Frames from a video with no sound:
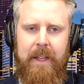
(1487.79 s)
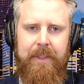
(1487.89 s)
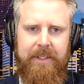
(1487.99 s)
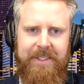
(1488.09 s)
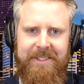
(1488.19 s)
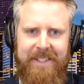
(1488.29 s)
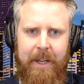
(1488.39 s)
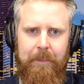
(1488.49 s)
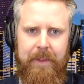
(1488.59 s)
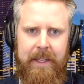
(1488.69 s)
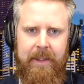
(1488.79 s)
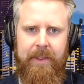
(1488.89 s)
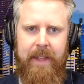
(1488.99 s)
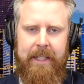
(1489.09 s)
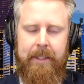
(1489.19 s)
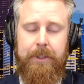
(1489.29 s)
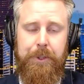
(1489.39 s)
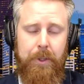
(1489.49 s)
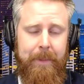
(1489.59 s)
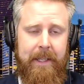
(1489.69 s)
This is something that
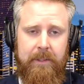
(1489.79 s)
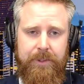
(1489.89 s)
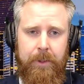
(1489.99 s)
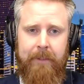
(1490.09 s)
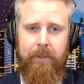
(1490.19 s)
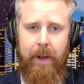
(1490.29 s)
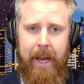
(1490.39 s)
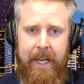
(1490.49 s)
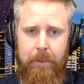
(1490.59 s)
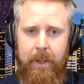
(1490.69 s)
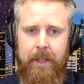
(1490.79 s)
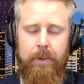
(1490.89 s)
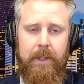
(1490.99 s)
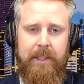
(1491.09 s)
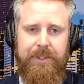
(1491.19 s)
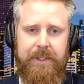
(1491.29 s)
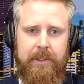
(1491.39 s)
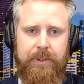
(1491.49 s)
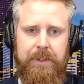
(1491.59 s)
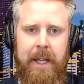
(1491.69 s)
should be concerning for anyone who
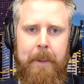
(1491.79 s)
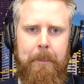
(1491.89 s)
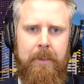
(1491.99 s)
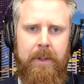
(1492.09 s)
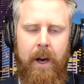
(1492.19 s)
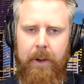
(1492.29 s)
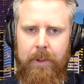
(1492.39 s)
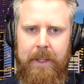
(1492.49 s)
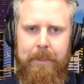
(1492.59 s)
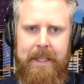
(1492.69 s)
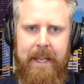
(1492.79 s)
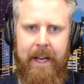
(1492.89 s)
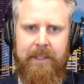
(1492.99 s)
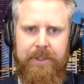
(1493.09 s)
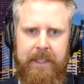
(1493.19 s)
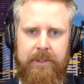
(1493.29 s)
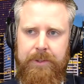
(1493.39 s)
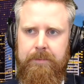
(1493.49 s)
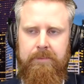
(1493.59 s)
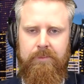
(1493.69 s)
listens, not only because it
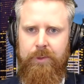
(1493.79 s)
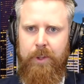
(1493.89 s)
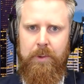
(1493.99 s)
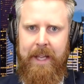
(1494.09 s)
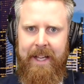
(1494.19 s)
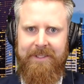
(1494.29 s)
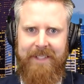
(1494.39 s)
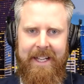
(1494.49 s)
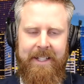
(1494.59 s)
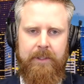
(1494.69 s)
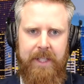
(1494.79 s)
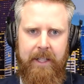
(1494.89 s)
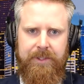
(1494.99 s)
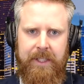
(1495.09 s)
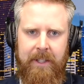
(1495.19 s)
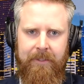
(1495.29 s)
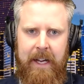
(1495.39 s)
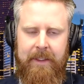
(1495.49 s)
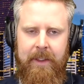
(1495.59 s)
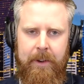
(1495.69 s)
is grotesque and disgusting, the
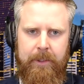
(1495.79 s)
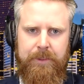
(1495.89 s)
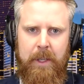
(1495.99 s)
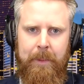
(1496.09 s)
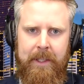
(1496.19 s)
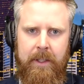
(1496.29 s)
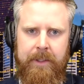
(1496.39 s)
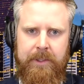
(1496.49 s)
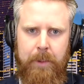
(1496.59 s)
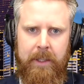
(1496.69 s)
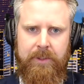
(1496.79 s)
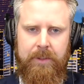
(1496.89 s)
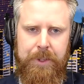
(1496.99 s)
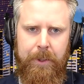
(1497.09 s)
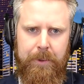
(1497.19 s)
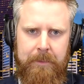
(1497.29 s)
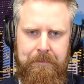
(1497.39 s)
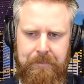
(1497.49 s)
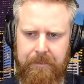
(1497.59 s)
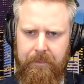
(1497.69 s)
fact that they're experimenting on these bodies of children,
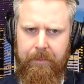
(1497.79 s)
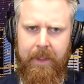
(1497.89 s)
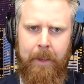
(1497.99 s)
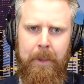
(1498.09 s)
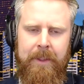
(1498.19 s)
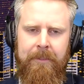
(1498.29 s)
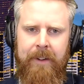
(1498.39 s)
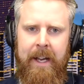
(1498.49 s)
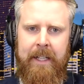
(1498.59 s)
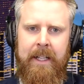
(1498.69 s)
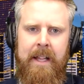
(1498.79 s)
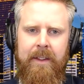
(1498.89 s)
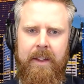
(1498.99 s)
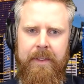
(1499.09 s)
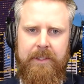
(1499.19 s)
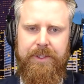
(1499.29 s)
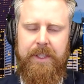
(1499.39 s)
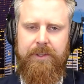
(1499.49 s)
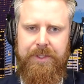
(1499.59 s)
but the fact that this